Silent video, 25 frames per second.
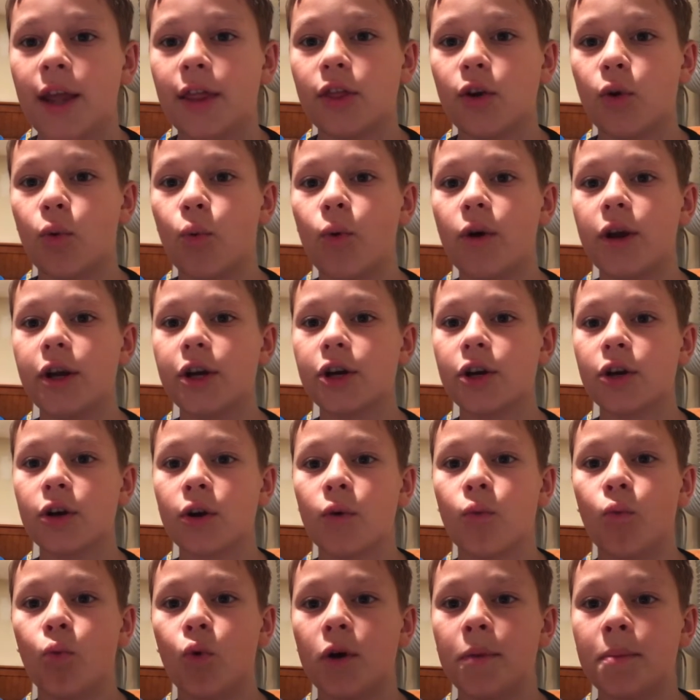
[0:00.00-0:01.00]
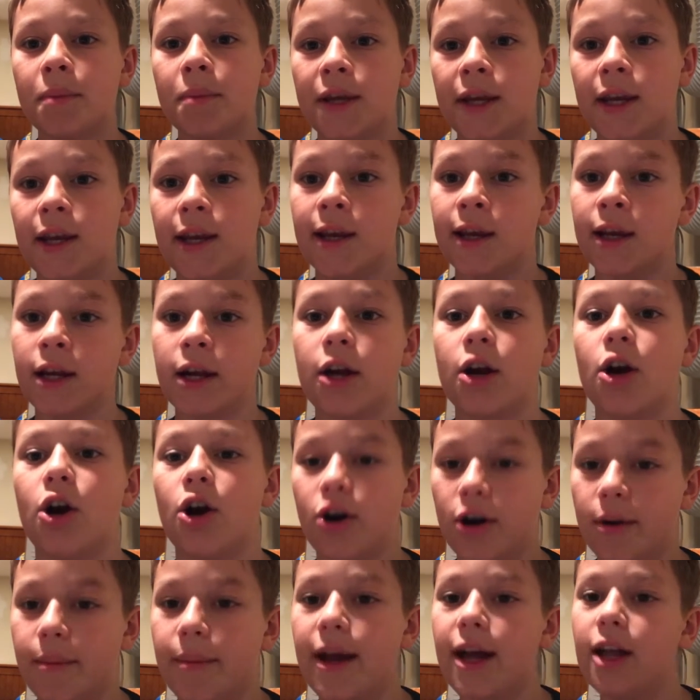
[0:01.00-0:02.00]
The winner would be
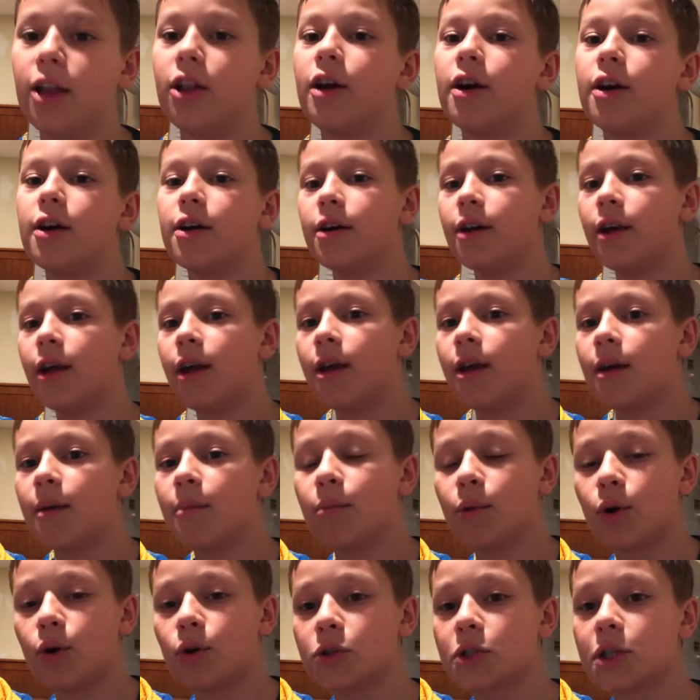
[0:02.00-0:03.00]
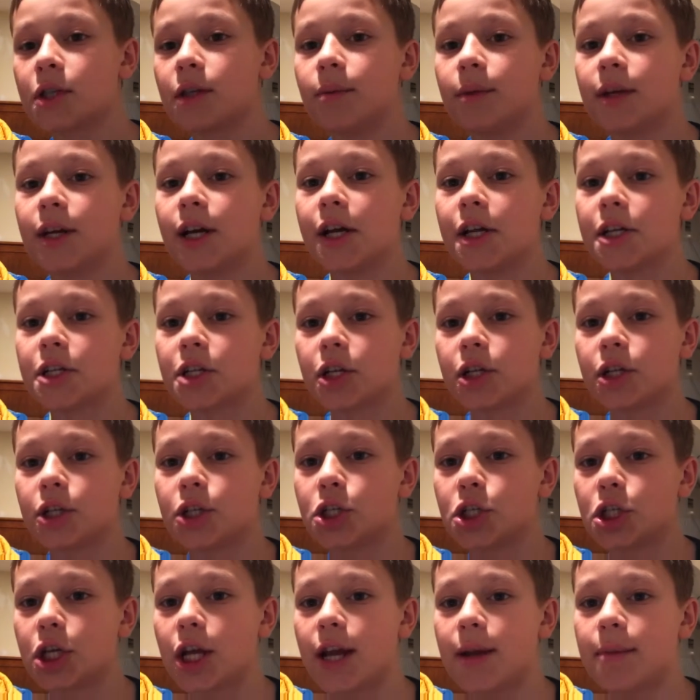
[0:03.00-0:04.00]
Carmella, mostly because
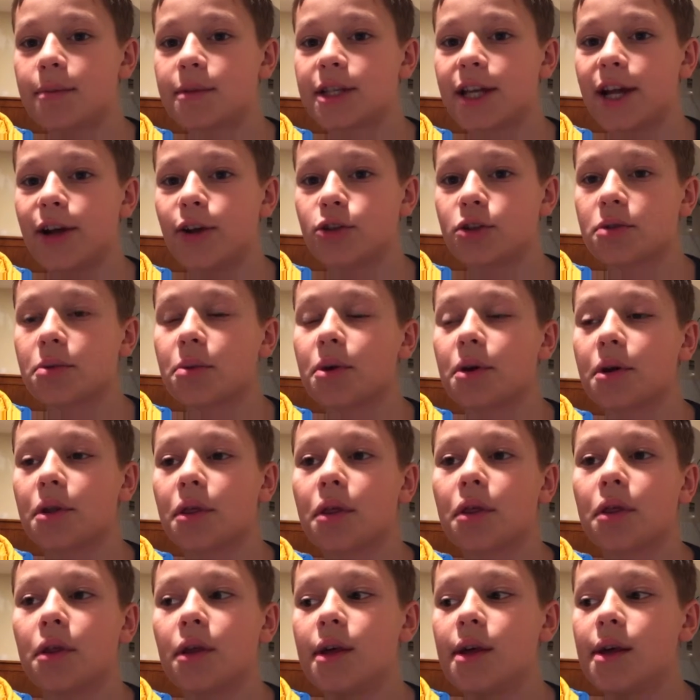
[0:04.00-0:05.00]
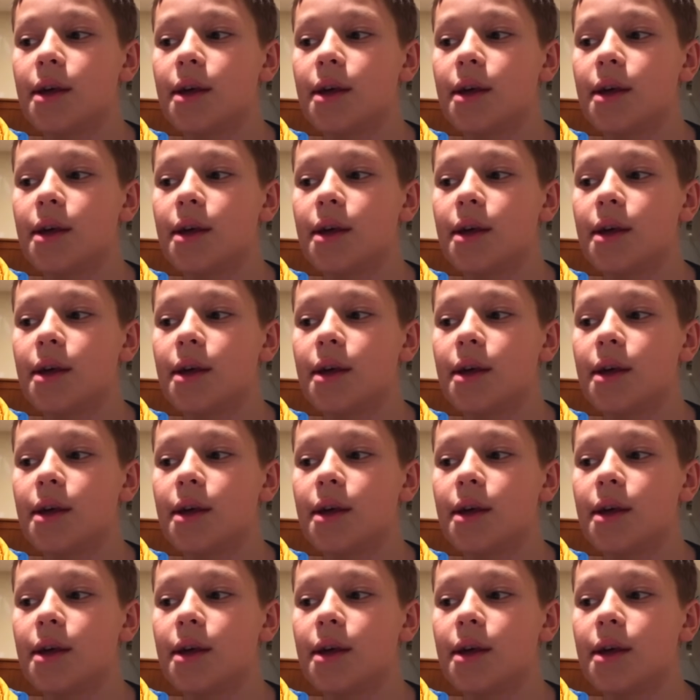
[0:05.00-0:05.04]
James Ellsworth.